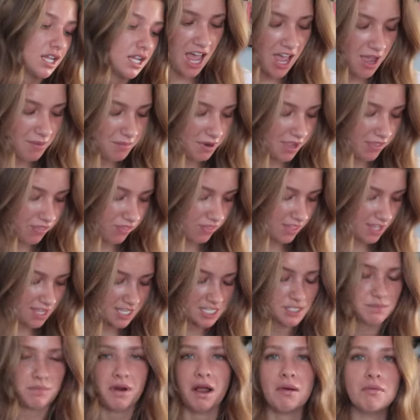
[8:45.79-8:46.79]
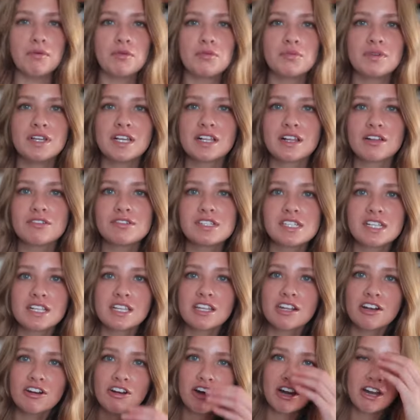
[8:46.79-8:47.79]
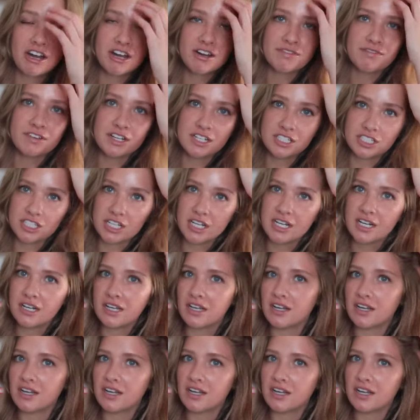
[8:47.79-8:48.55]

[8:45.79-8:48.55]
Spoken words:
I think it's probably close to literary fiction.